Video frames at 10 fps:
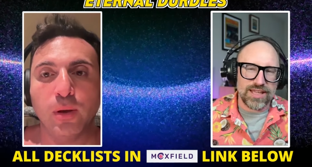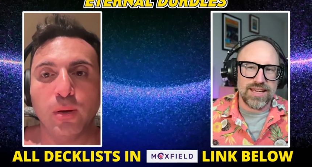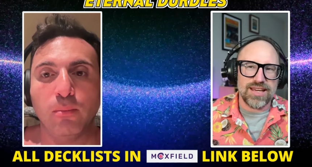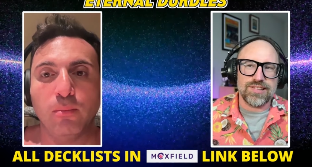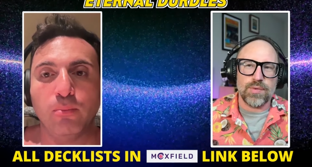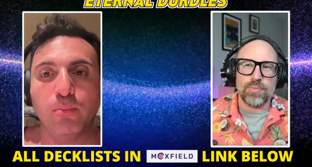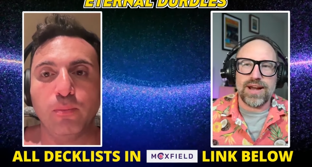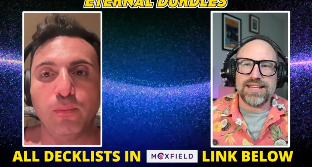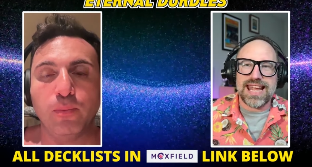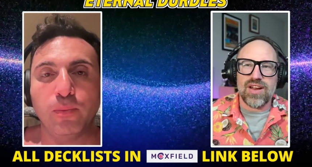Speaker 1: and, and sort of
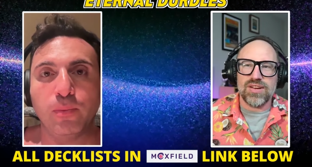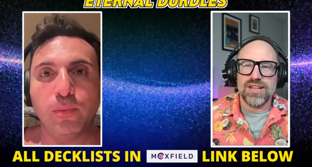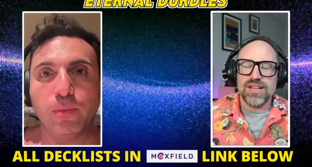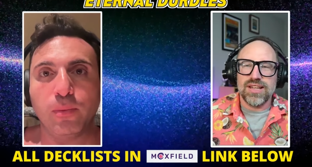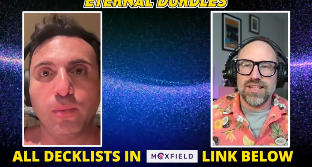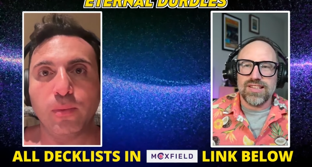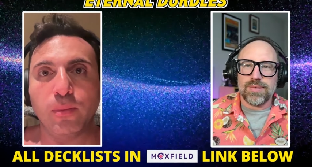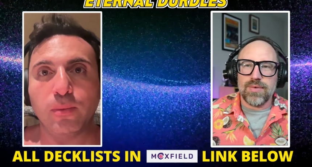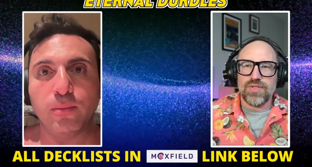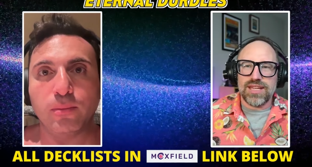break down
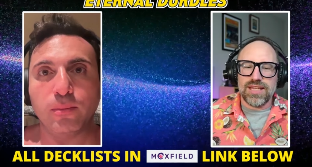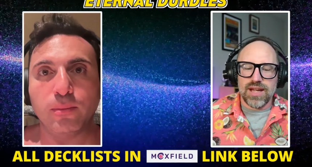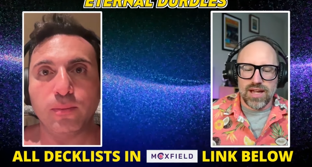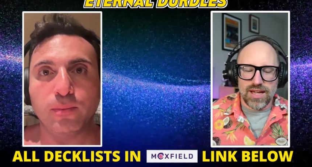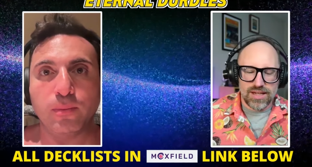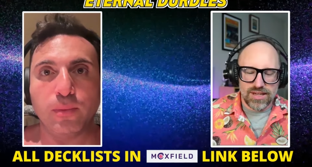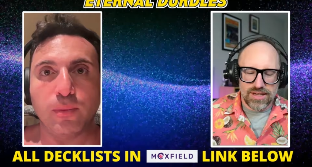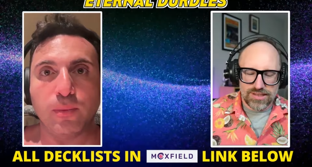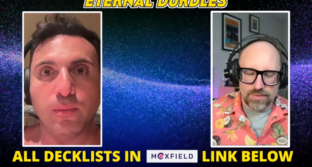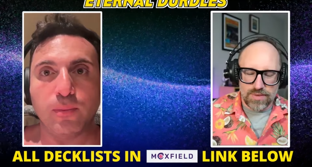some of the uh,
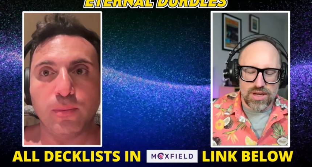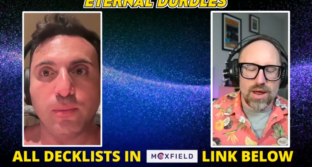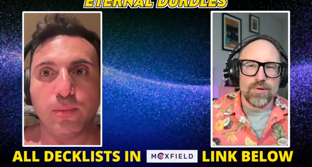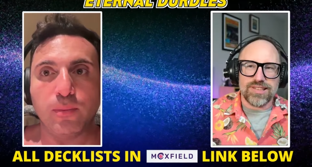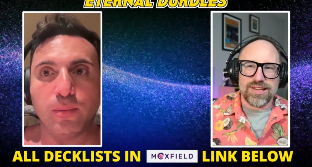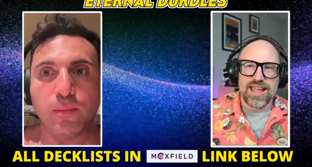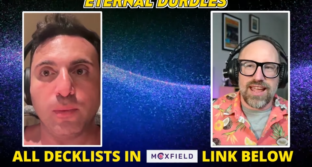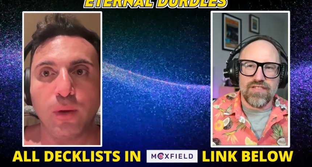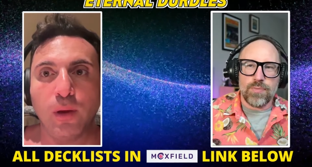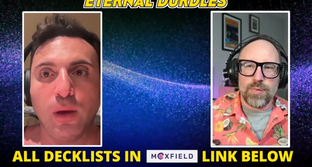some of the numbers that I
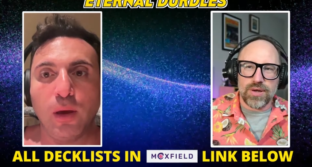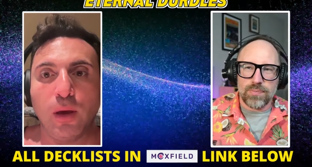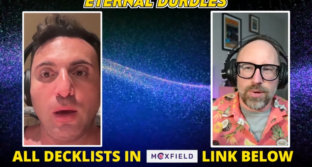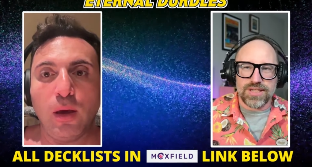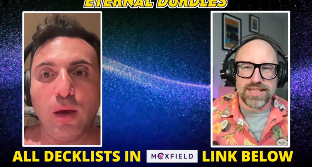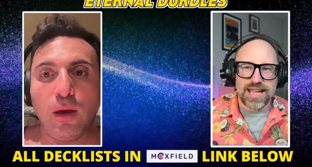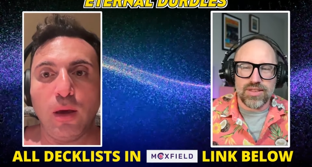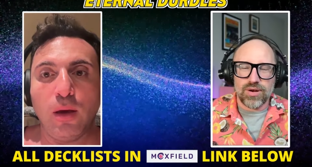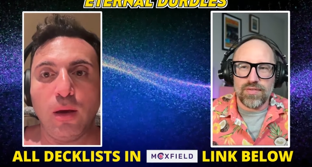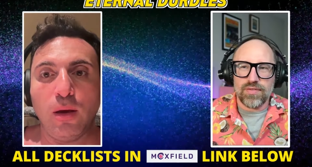have put put
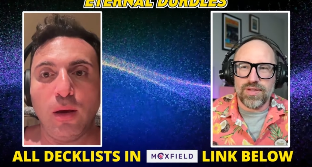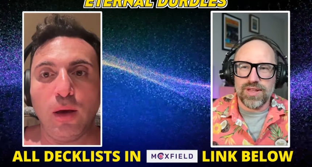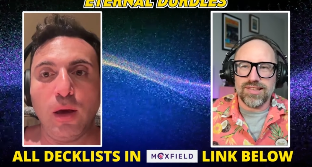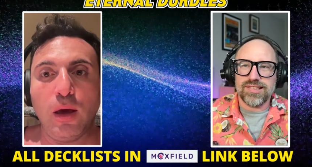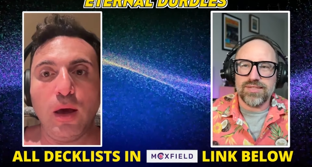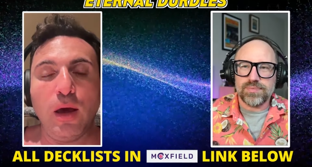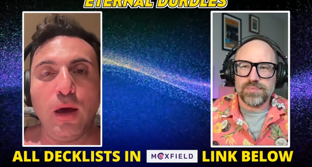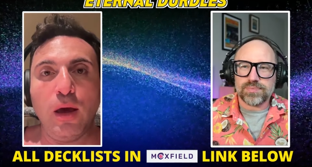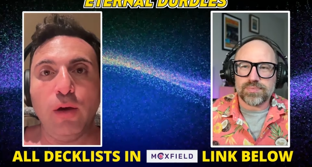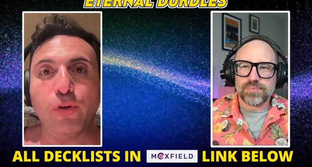together off of this.
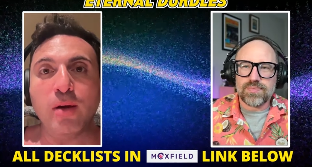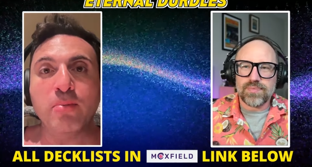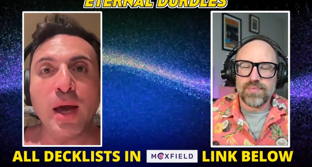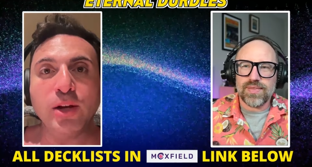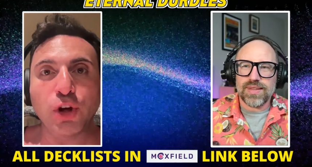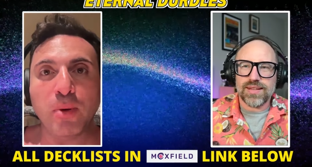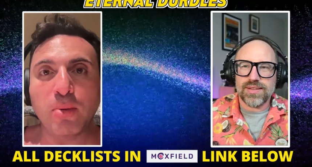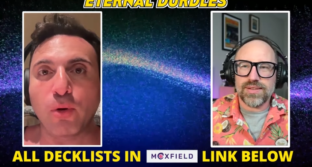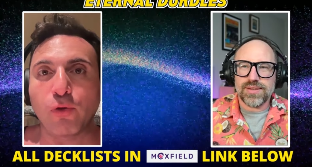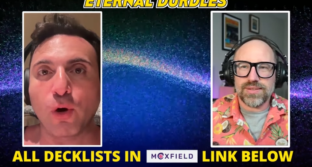
Speaker 2: If I may
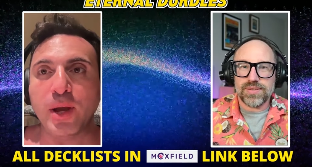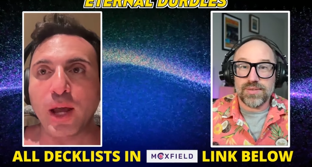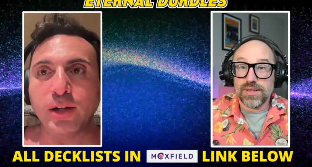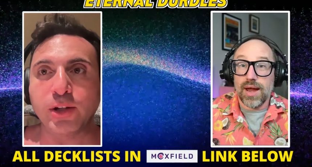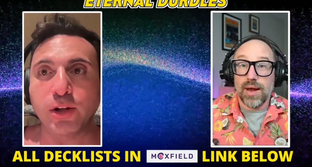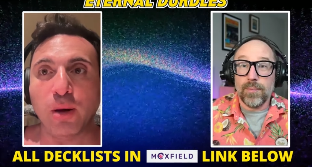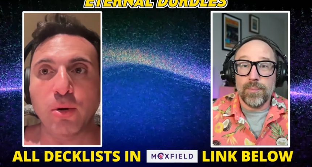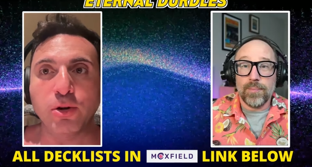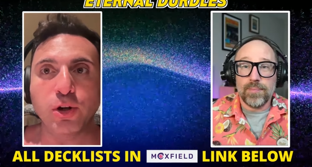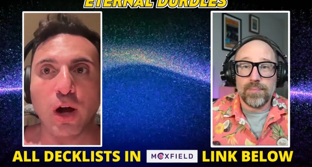jump in before we get yeah. into the
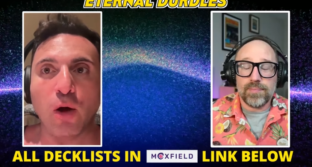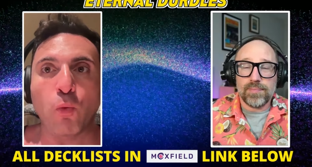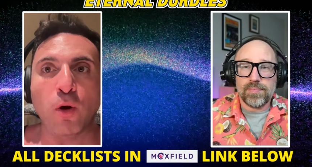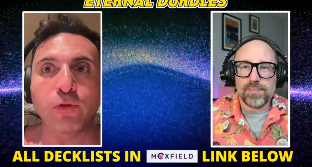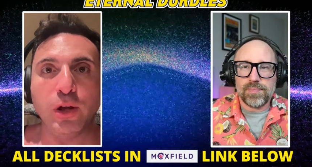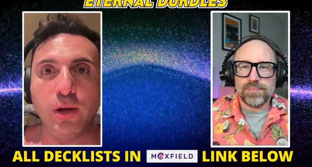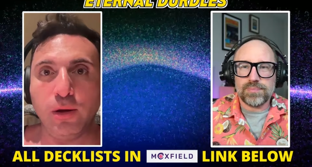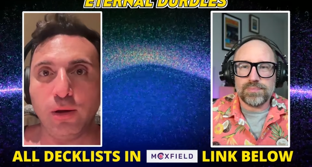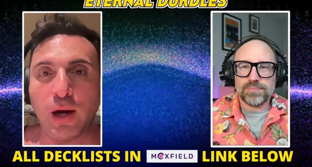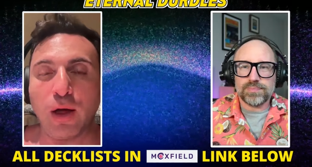numbers, uh, one of
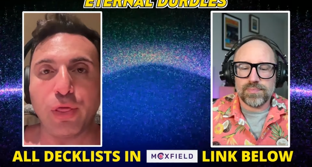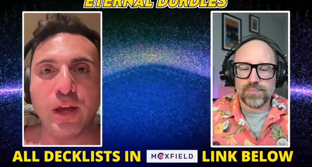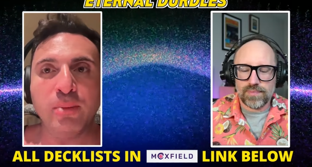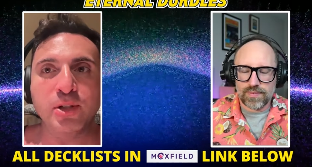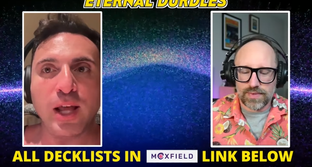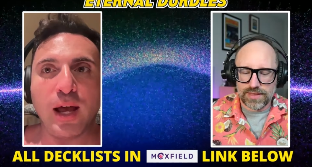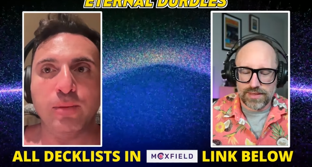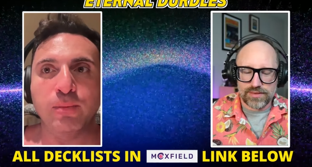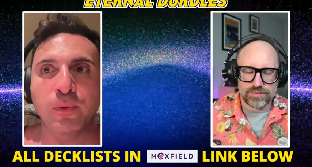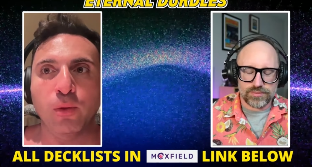the uh, themes
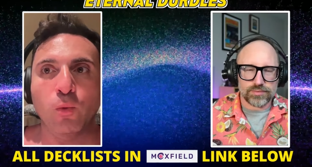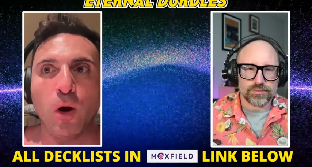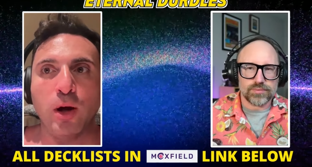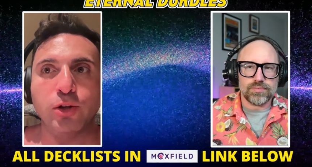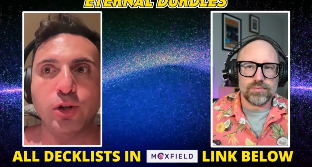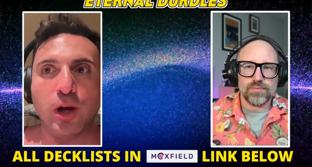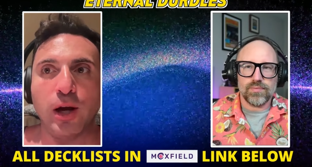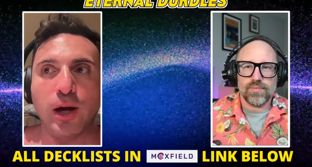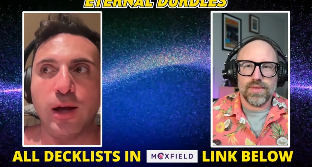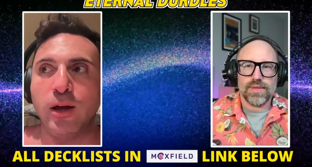that was
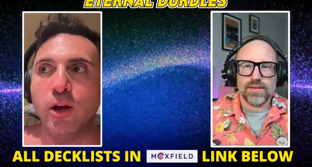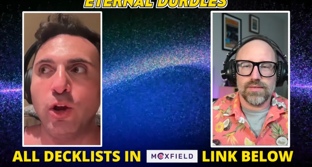uh,